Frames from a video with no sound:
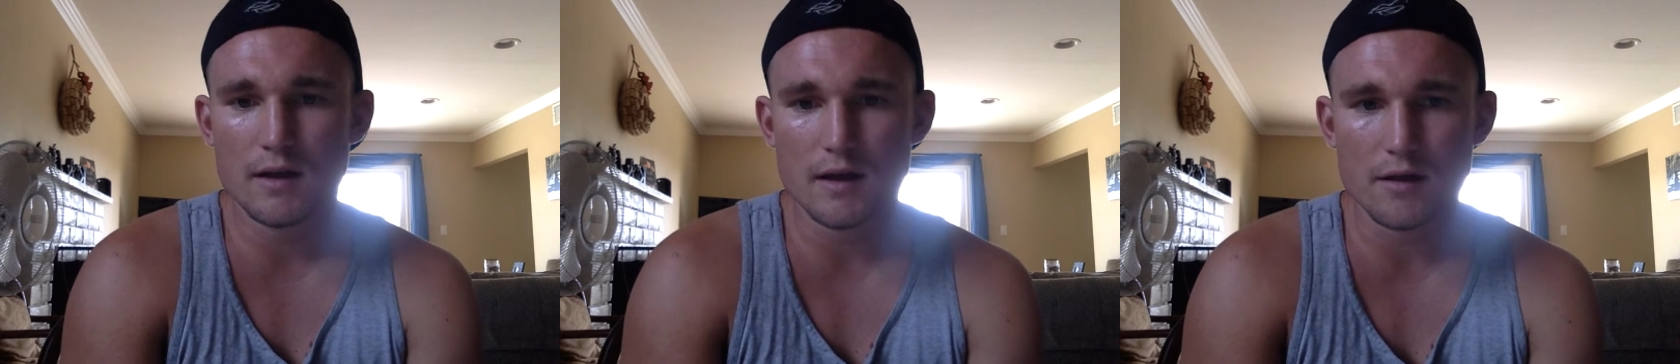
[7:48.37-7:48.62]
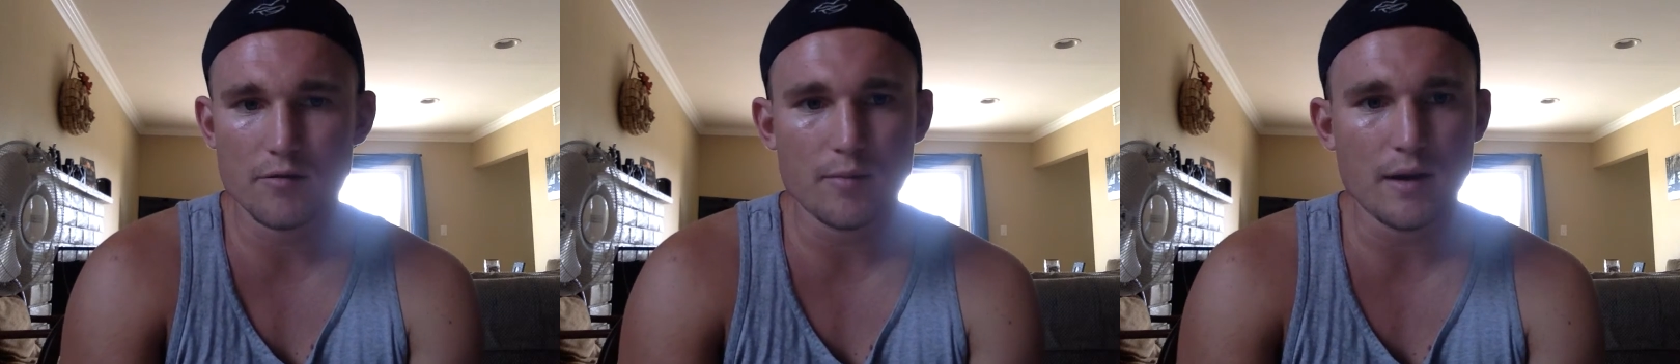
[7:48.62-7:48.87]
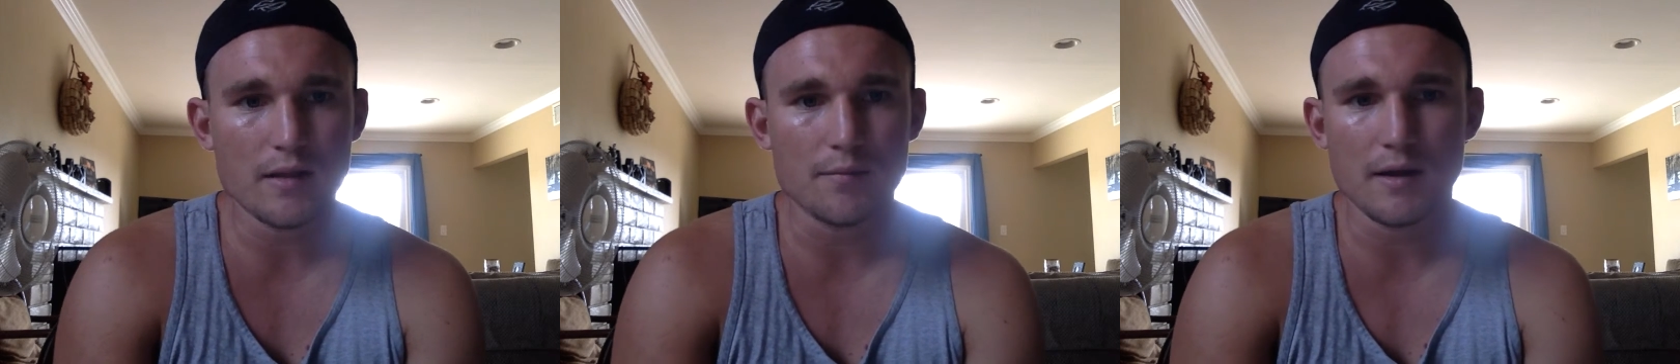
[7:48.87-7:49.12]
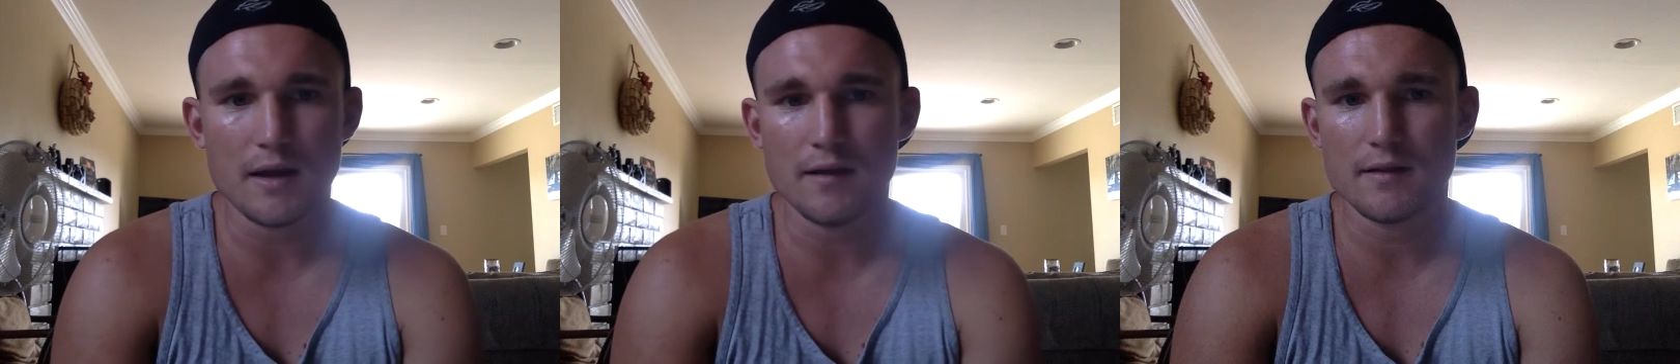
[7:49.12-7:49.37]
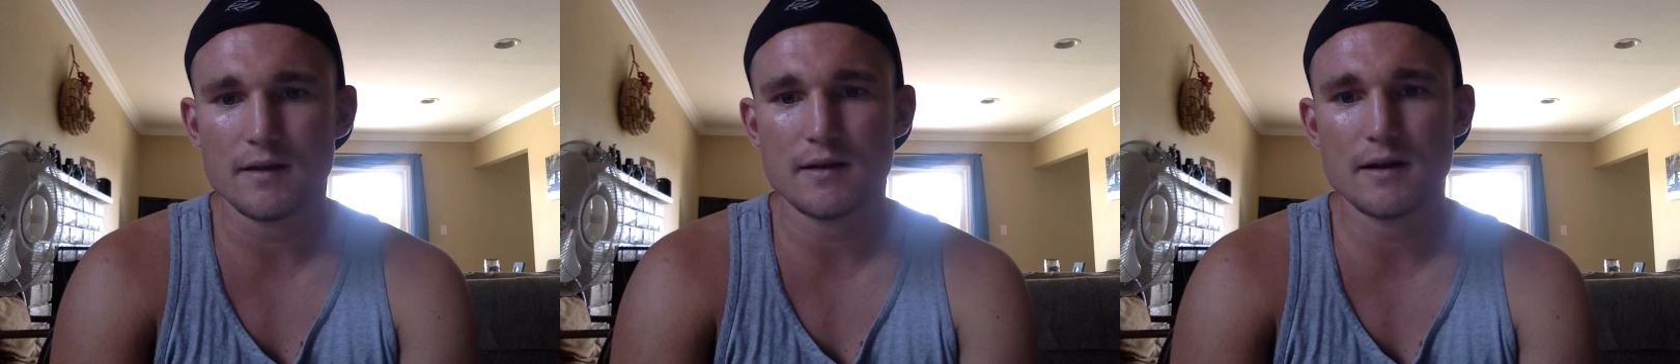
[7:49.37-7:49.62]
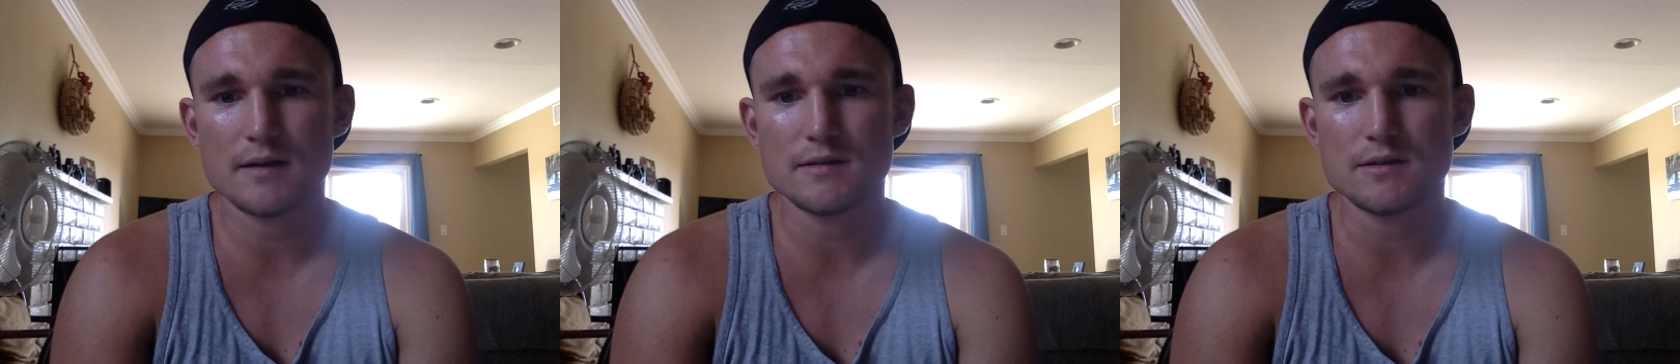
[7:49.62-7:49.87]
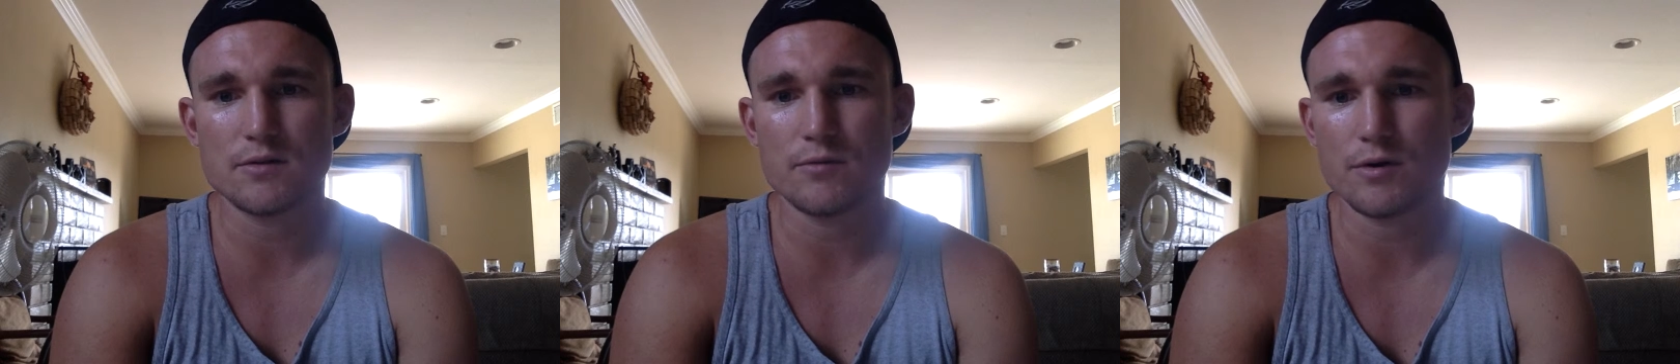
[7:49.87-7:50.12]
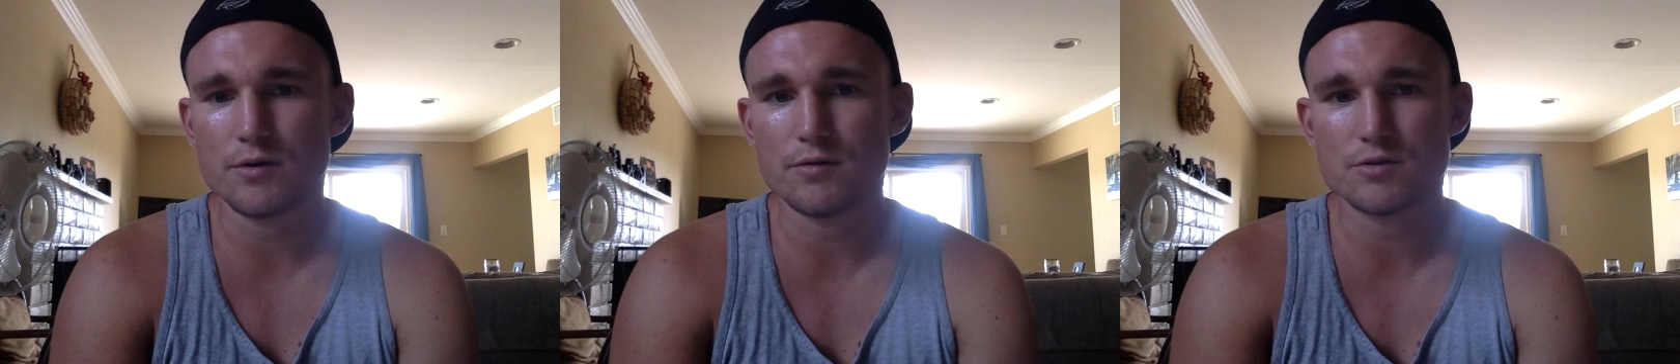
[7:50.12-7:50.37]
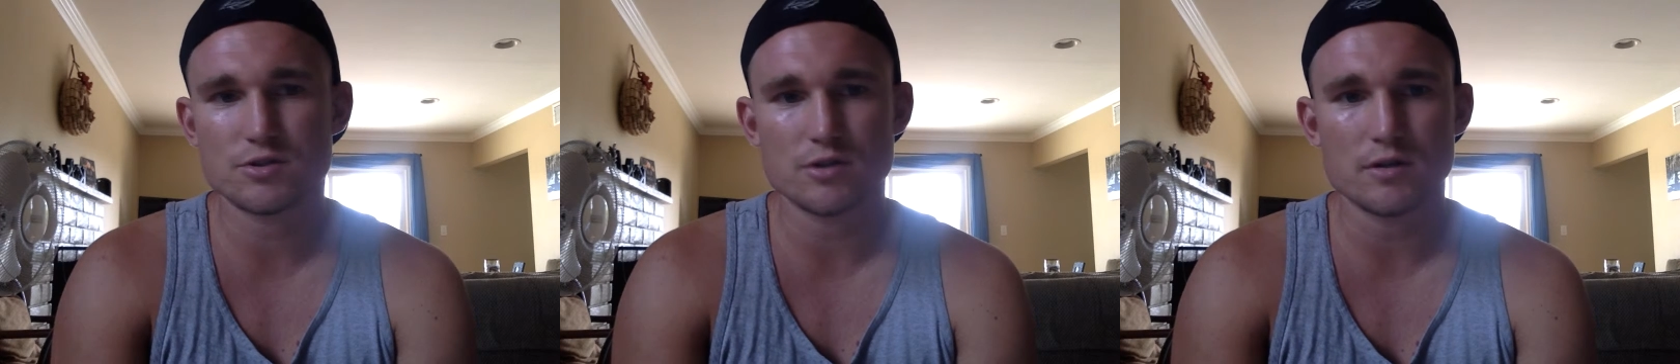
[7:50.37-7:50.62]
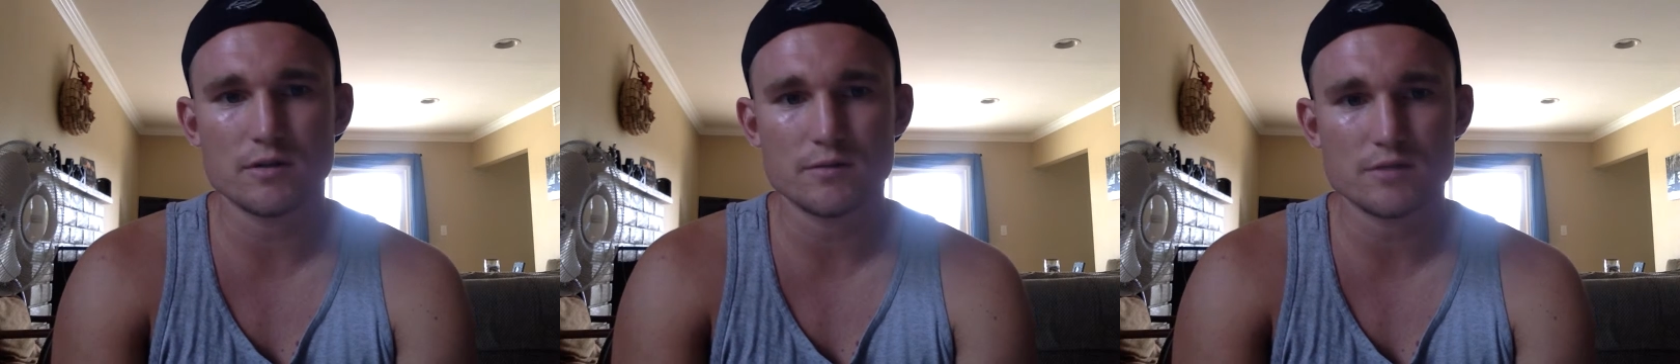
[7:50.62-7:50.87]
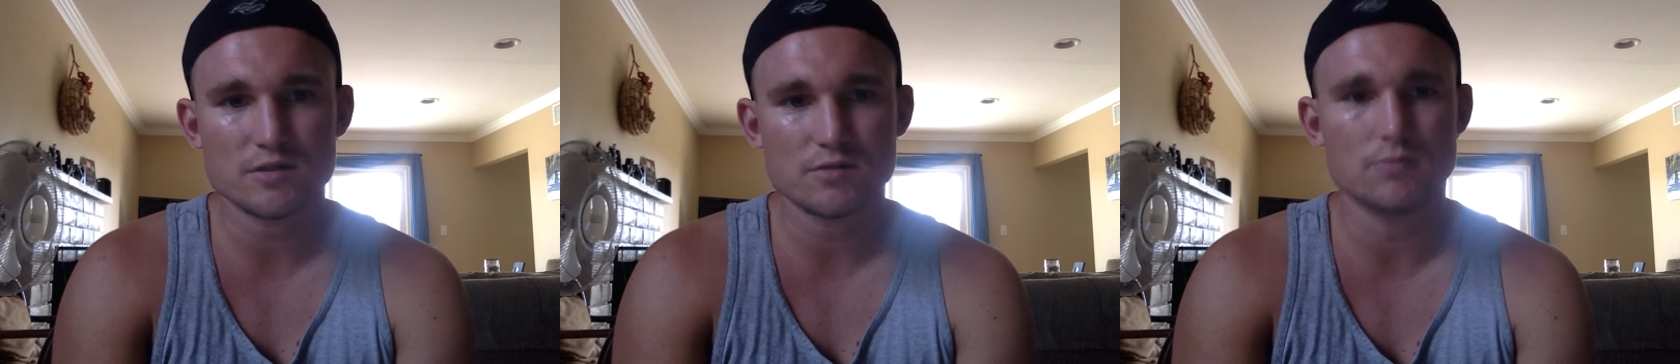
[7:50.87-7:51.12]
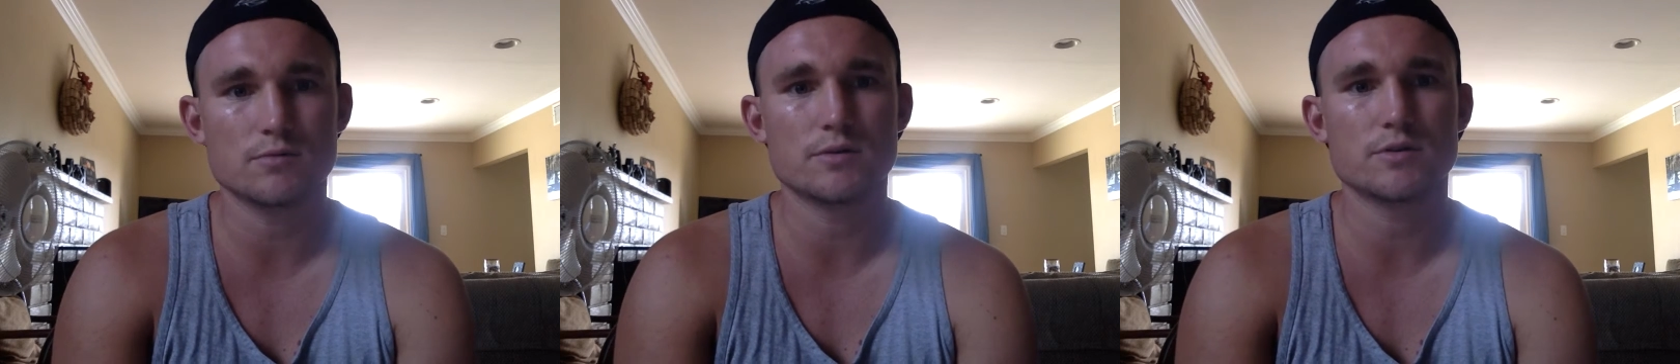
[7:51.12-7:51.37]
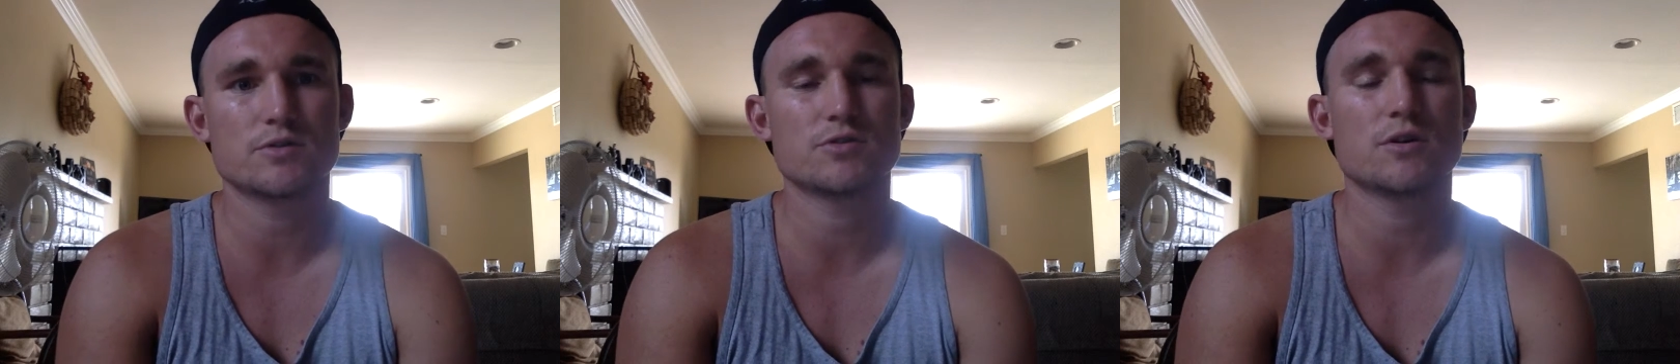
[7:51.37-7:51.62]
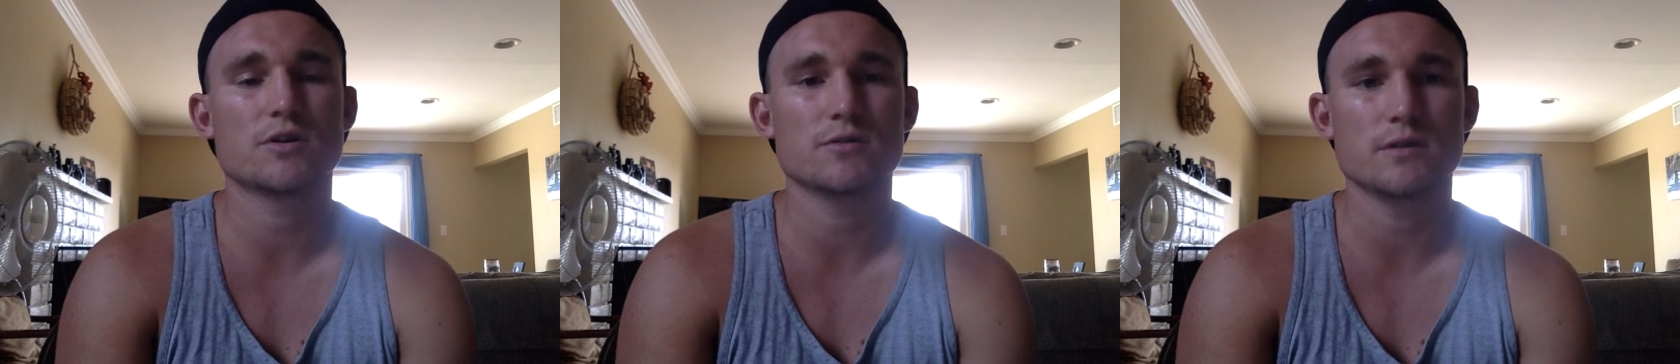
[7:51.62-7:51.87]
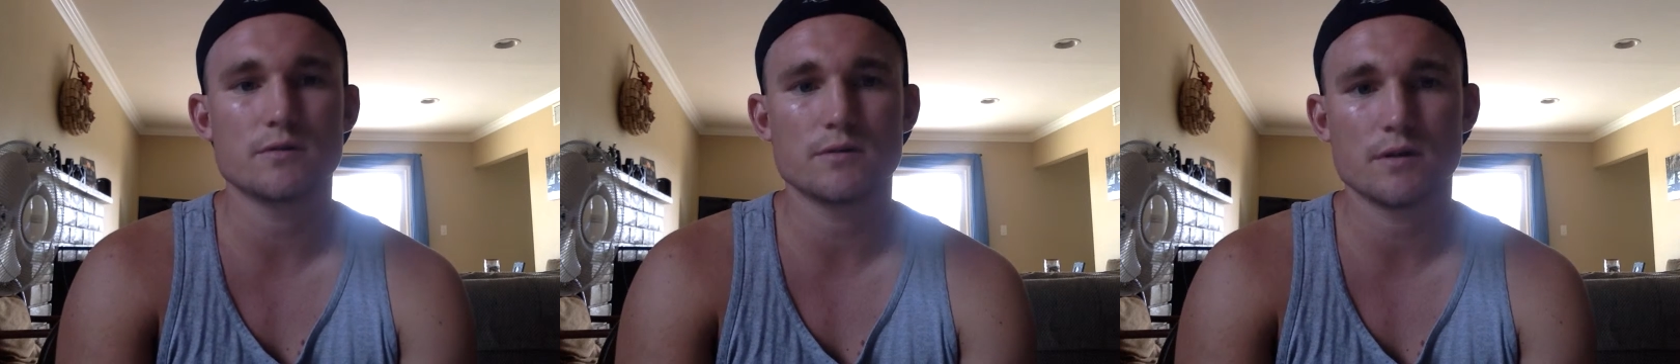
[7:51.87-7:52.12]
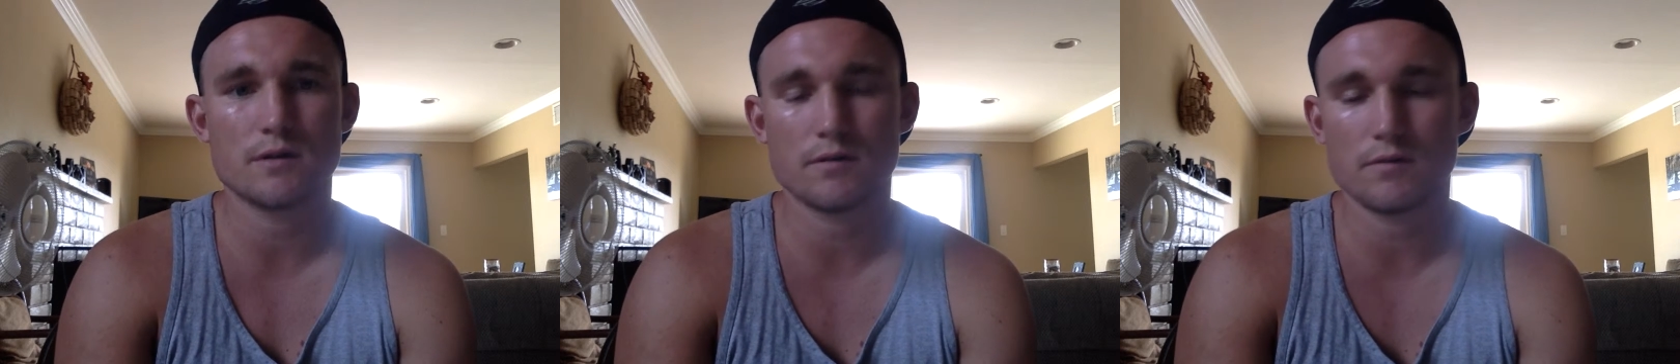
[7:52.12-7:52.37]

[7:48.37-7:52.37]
And I remind them, hey, like, guys, when you're struggling with school, when you're struggling with,